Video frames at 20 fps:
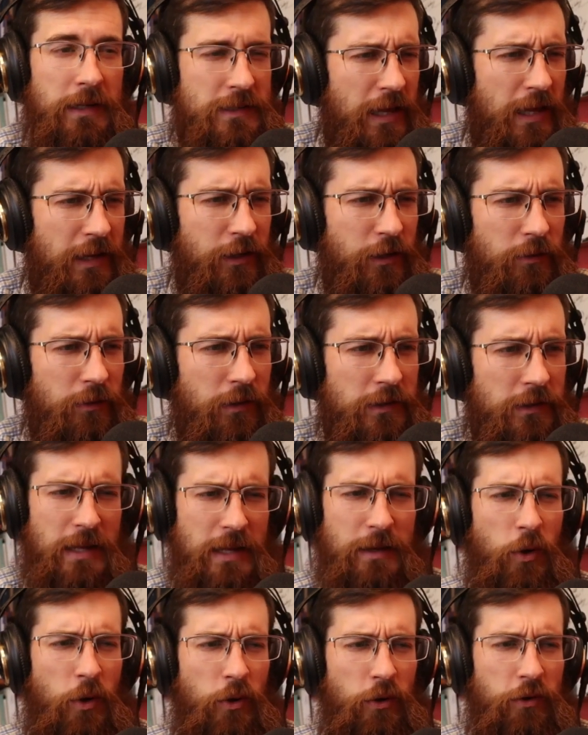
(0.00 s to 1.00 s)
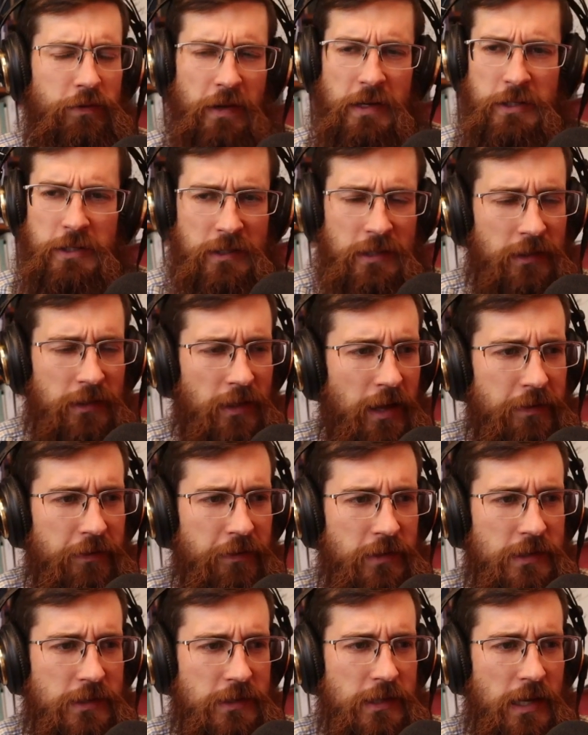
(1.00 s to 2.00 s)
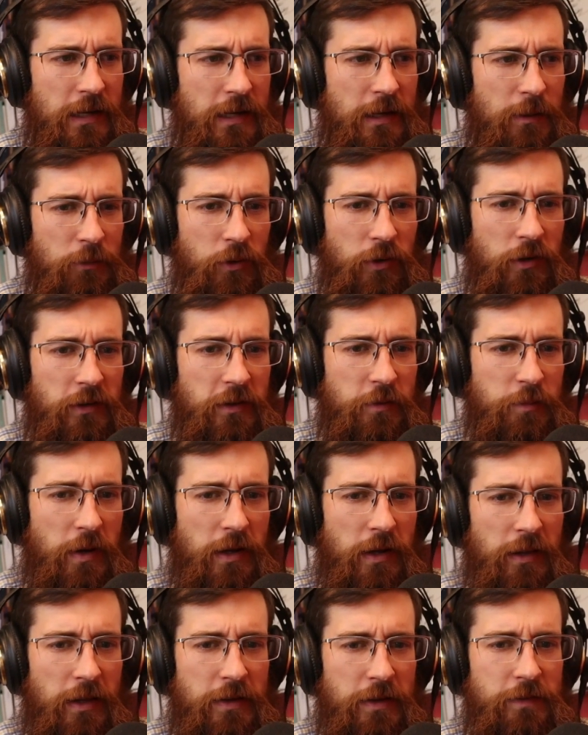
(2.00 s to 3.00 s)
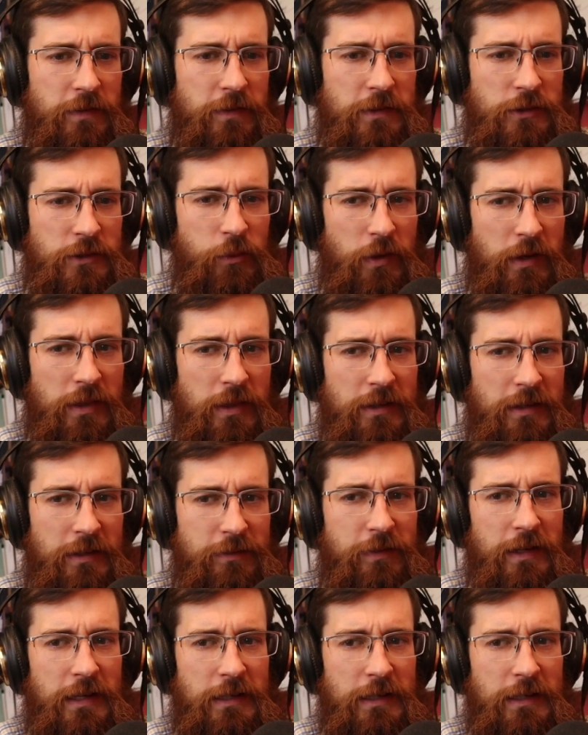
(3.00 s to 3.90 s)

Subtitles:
is that a motivation in life to say I'm going to live my life in such a way that if I